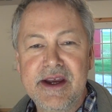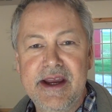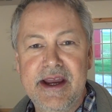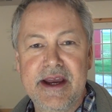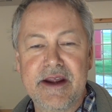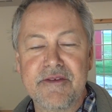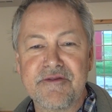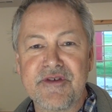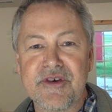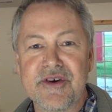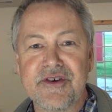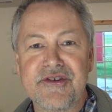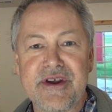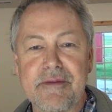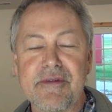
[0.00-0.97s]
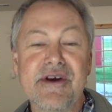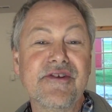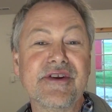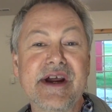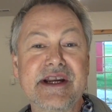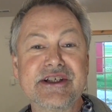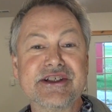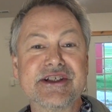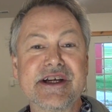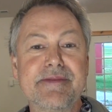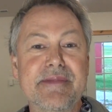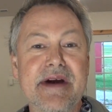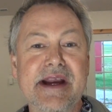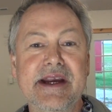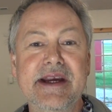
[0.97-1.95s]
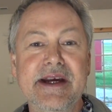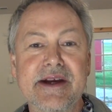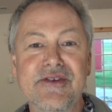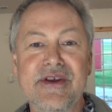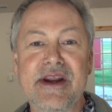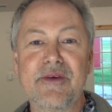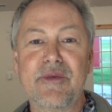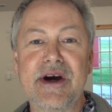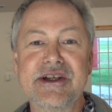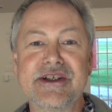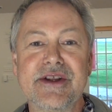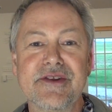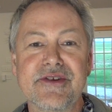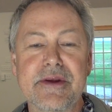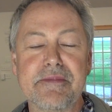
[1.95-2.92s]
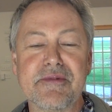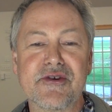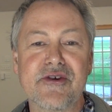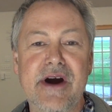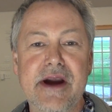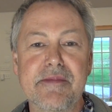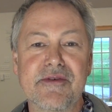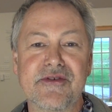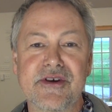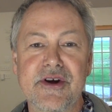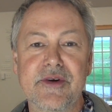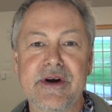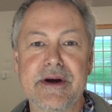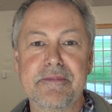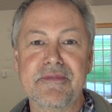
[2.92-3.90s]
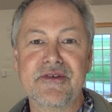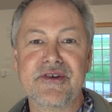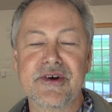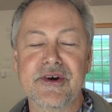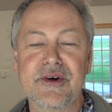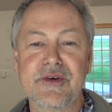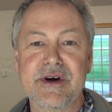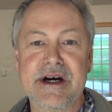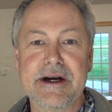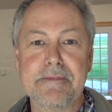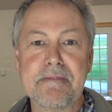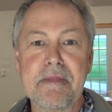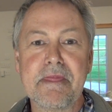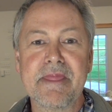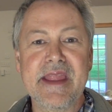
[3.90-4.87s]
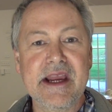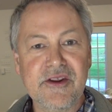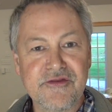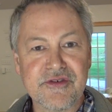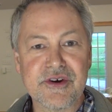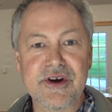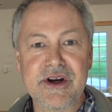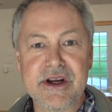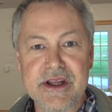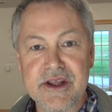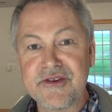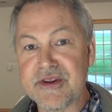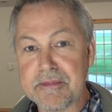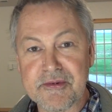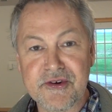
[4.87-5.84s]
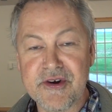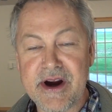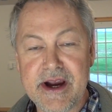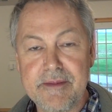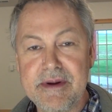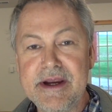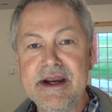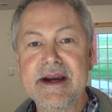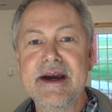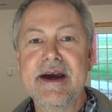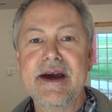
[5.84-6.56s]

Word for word: And for some reason, I just get my kicks out of watching subscribers go up. So uh, thanks for subscribing.